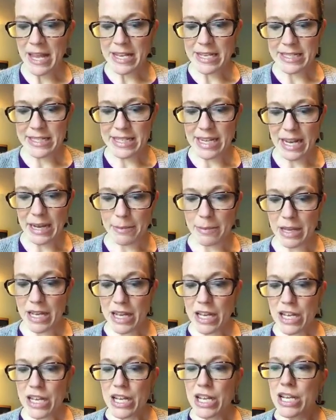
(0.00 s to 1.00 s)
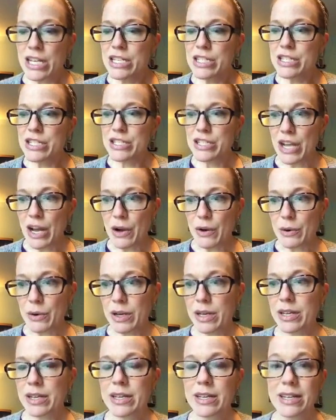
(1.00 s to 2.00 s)
Deb. So
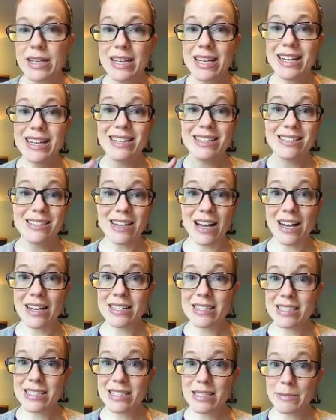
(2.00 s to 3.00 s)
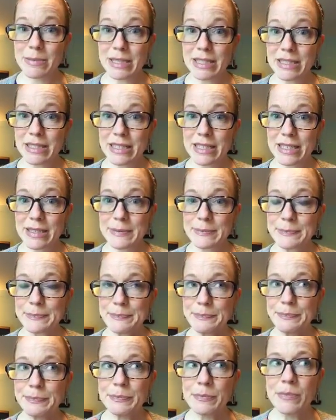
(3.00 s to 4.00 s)
it is not a disability.
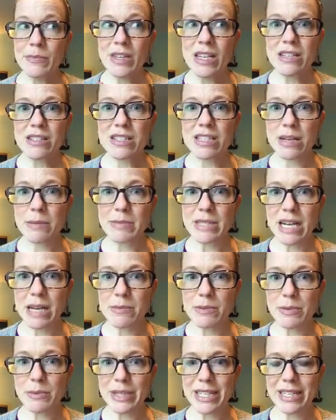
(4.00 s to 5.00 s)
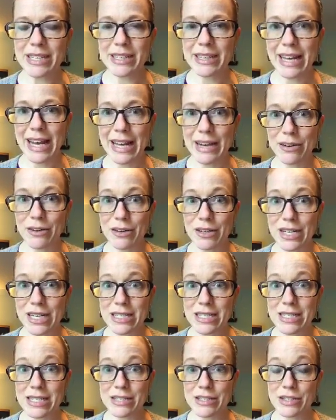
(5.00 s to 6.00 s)
Sometimes we can
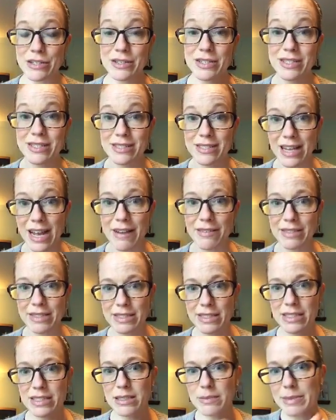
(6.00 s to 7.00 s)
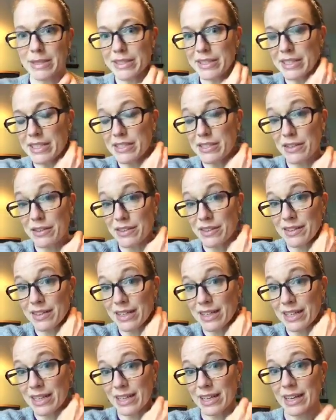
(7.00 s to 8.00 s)
categorize students as having a disability so that
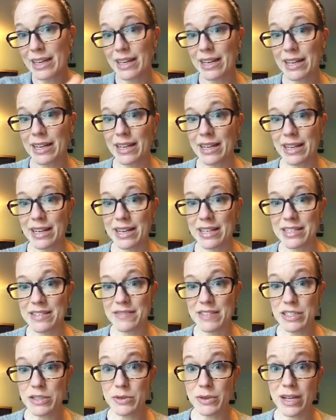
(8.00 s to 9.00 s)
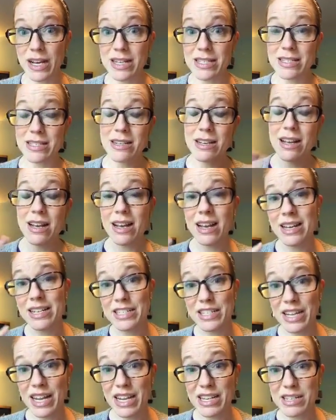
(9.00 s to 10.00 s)
they can get an individualized
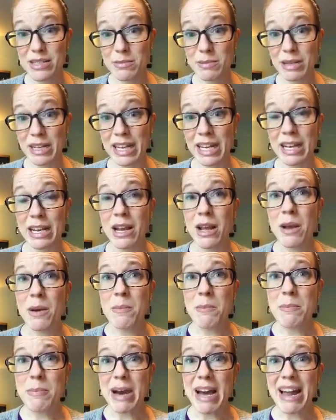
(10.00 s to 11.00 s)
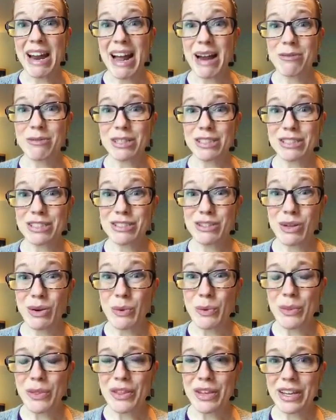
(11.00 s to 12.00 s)
education plan, but I really
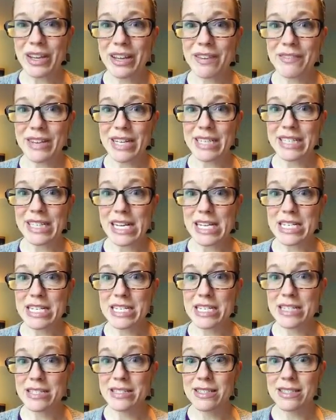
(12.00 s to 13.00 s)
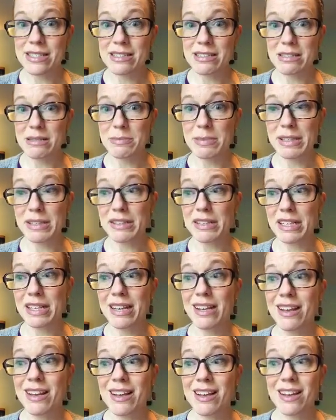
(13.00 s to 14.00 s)
don't think of ADHD as a disability
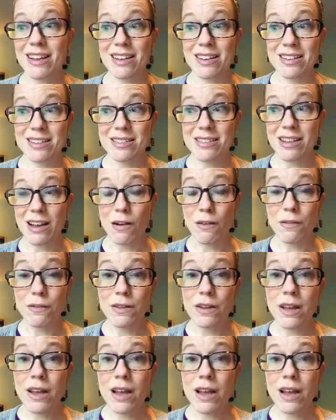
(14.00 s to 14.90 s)
in itself.